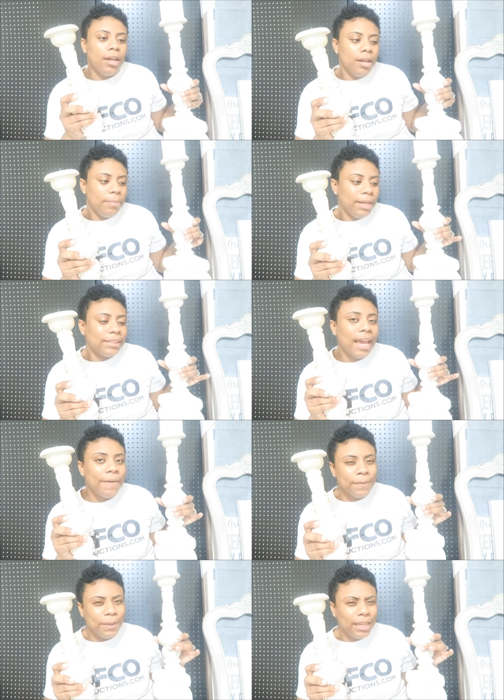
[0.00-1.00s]
uh, because I
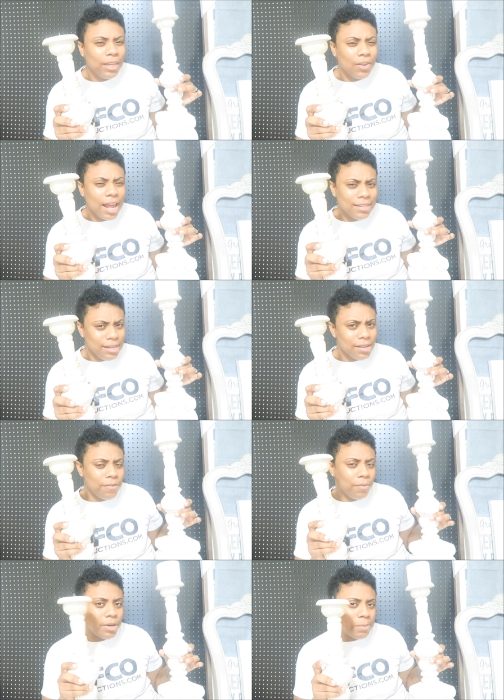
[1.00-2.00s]
have a really cute idea
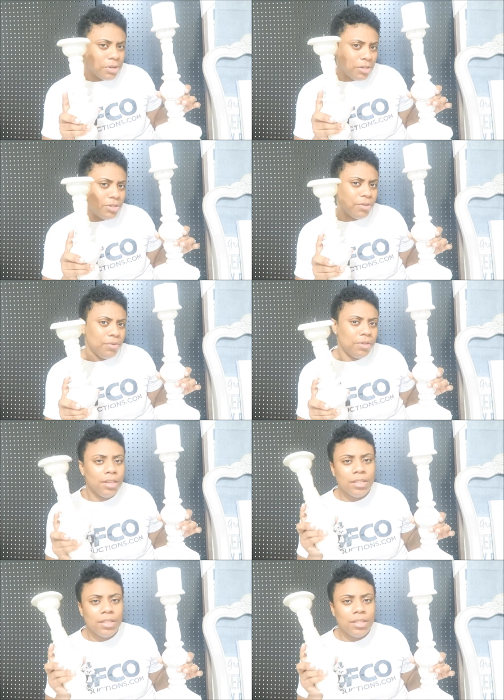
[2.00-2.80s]
on what I'm going to do.